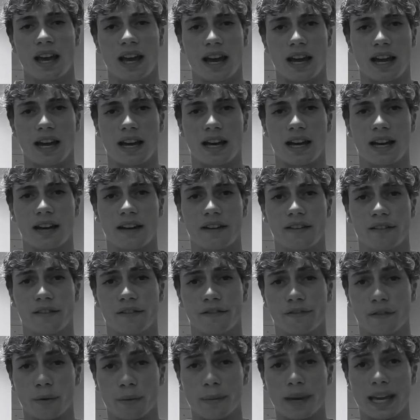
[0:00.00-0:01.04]

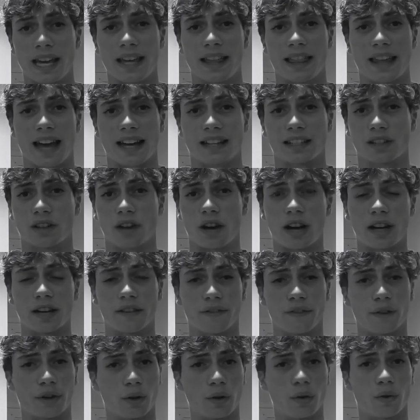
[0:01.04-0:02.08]
For me, that's kind
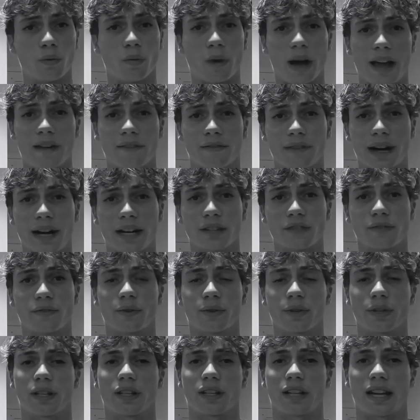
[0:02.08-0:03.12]
of a good wave range for it,